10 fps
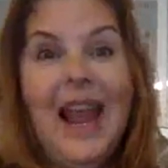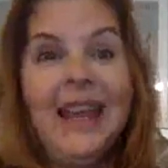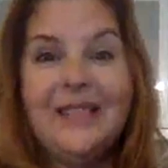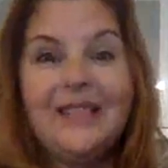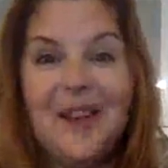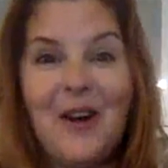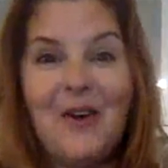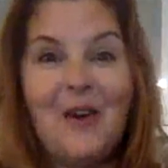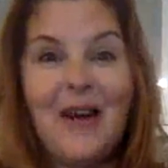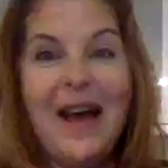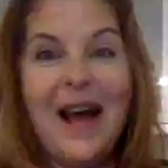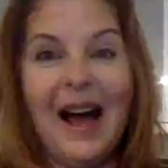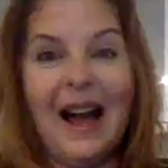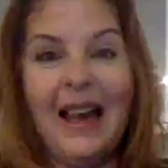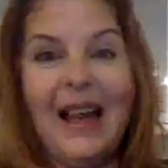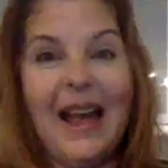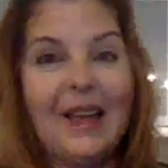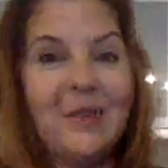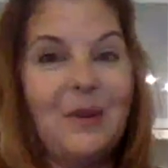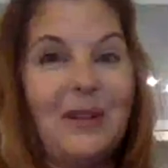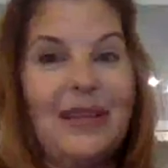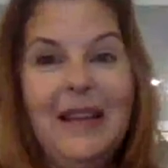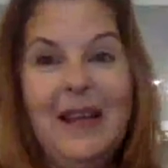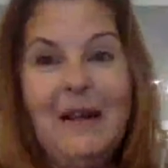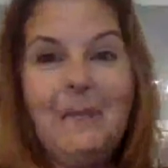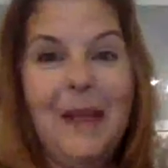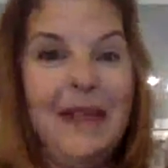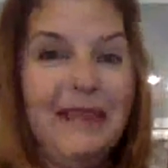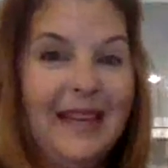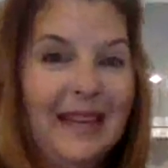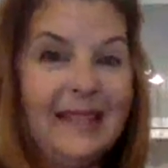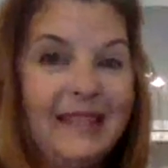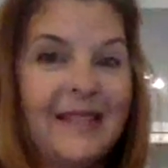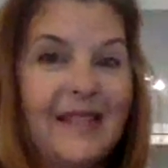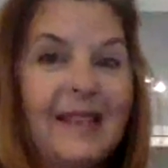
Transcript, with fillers: And so I actually made this.